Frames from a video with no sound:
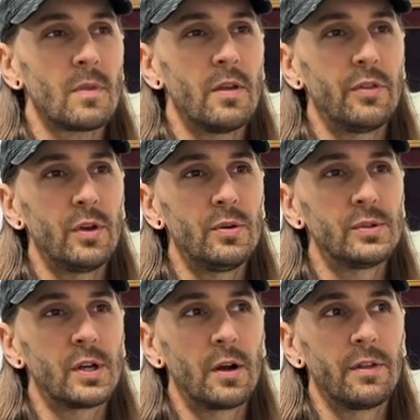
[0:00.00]

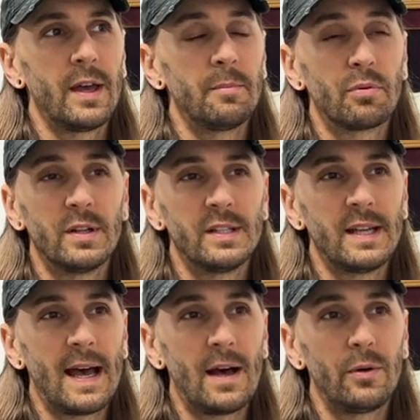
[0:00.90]
Those are then printed
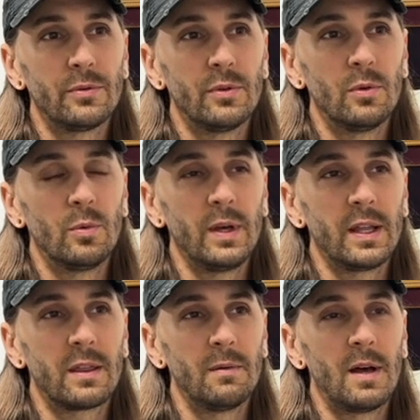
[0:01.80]
out
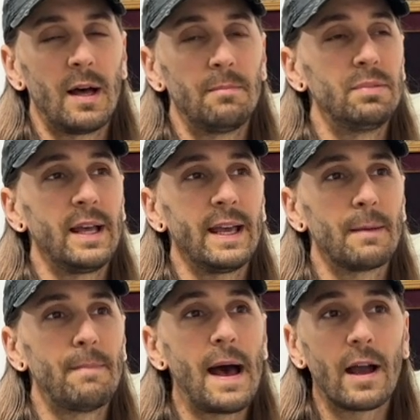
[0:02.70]
with
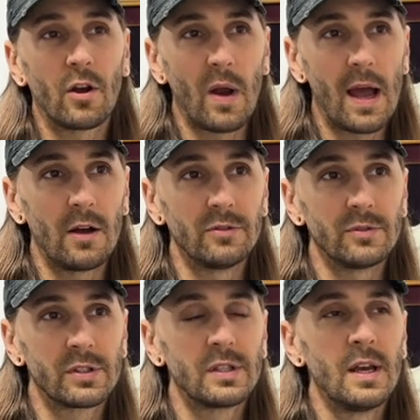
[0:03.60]
blank
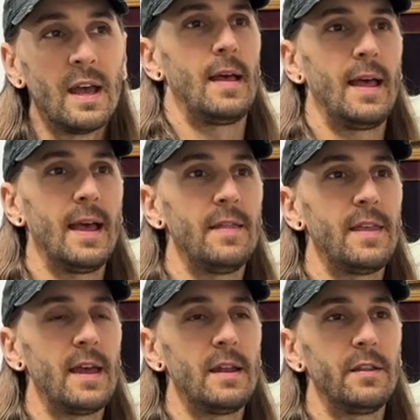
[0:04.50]
backgrounds, and
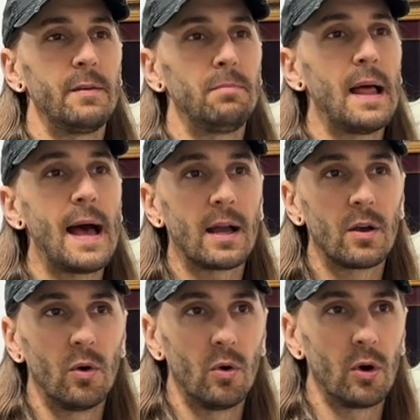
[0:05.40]
then the black
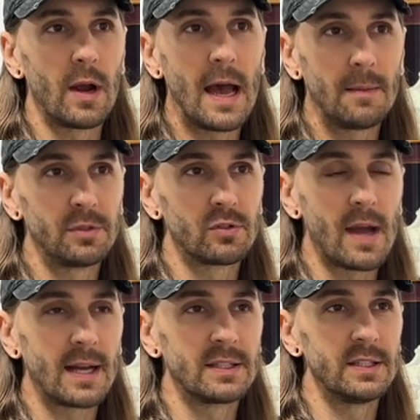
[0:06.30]
or
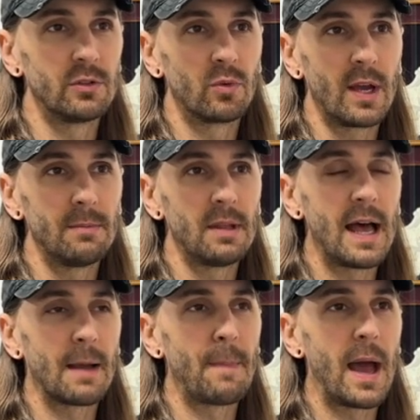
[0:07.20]
abstracted
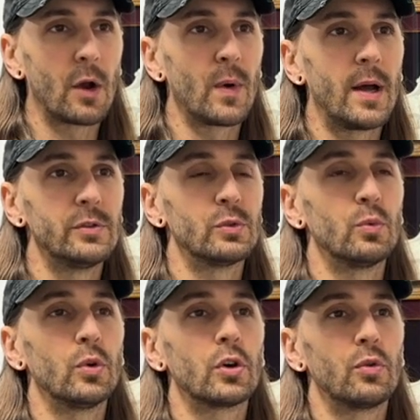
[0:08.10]
gray-black backgrounds
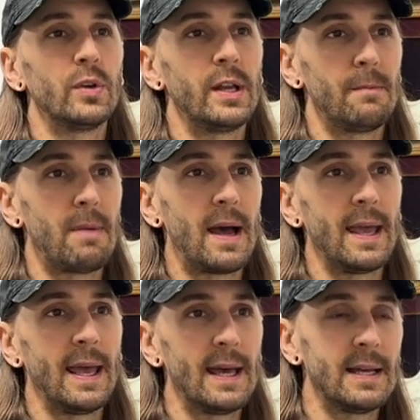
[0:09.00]
were created by
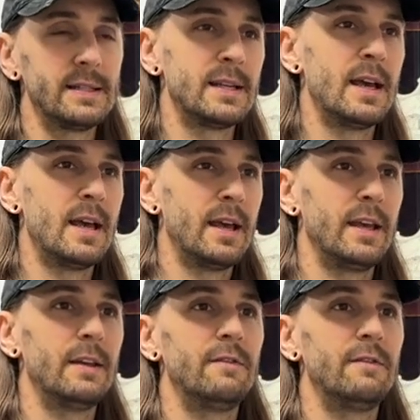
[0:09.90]
hand in